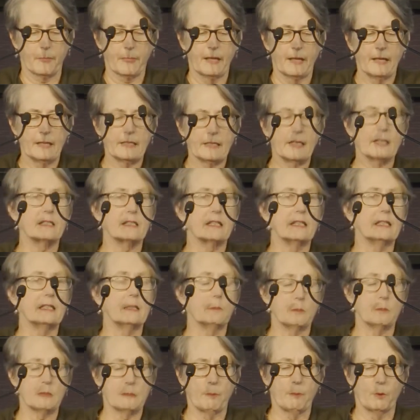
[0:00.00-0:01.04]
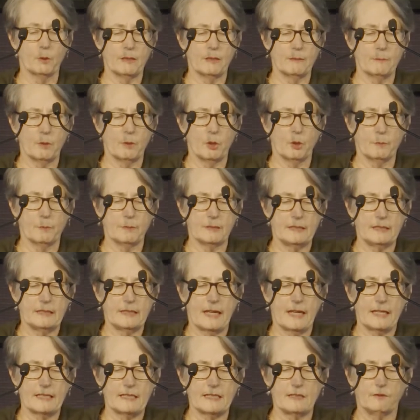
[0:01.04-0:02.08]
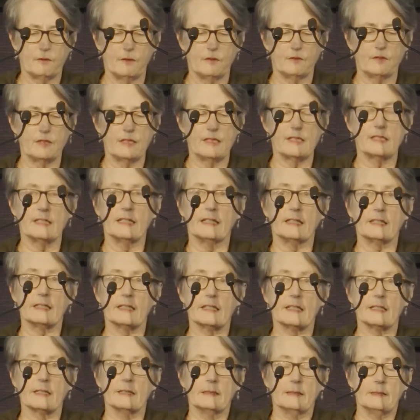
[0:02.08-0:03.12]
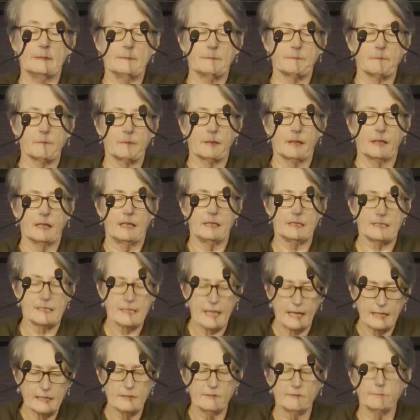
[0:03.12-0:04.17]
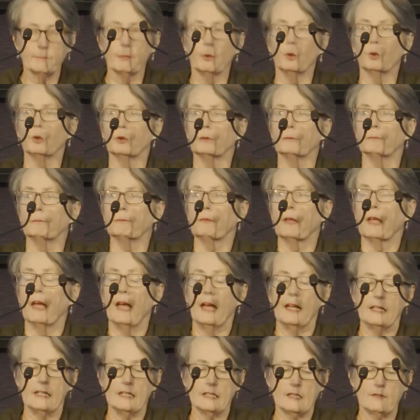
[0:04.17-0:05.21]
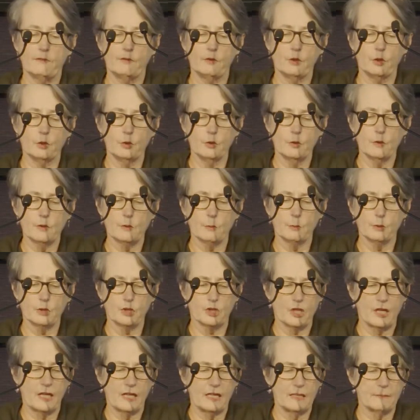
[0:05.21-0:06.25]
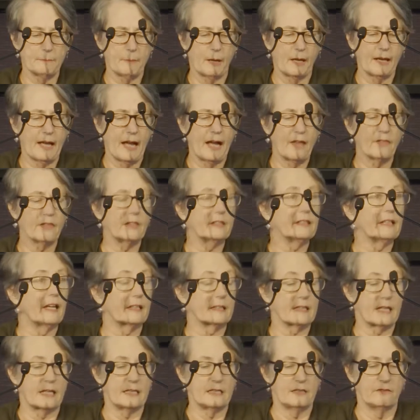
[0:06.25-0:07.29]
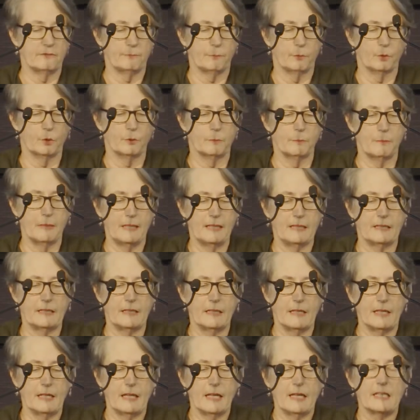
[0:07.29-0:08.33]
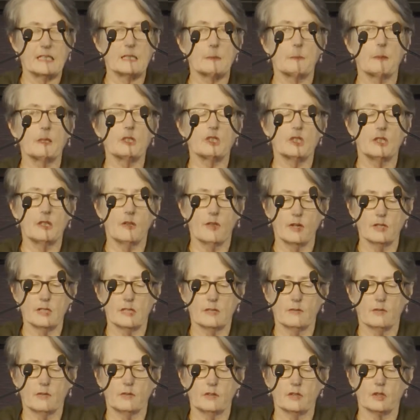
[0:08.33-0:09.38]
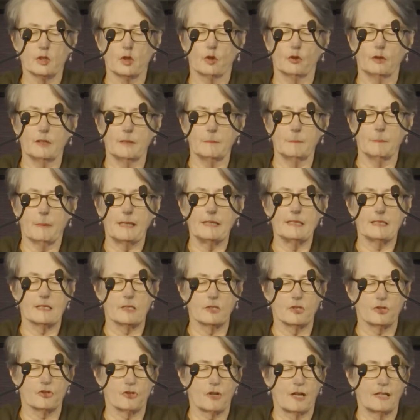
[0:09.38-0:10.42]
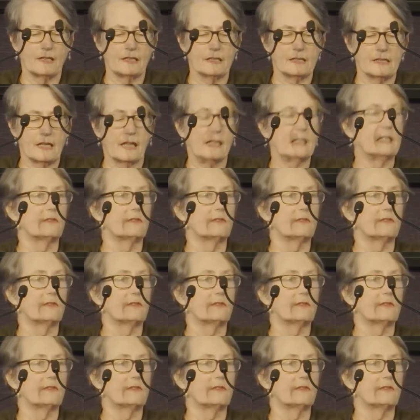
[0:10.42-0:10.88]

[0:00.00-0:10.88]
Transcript: Now, Deakin was born in Melbourne in 1856. He's native-born, and his views were shared by other young native-born men, especially those of the Victorian-based Australian Natives